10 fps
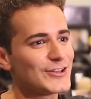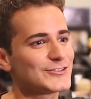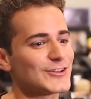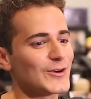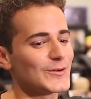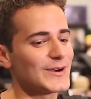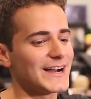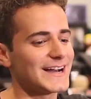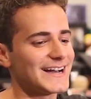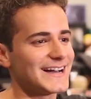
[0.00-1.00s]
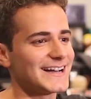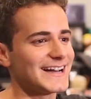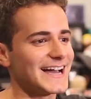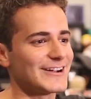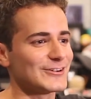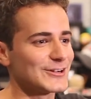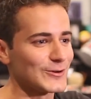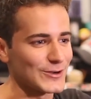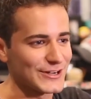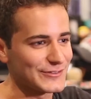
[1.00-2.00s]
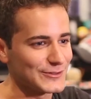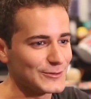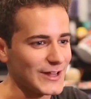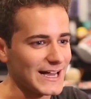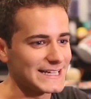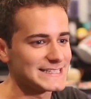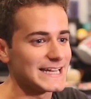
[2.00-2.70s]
So I recorded a few lines.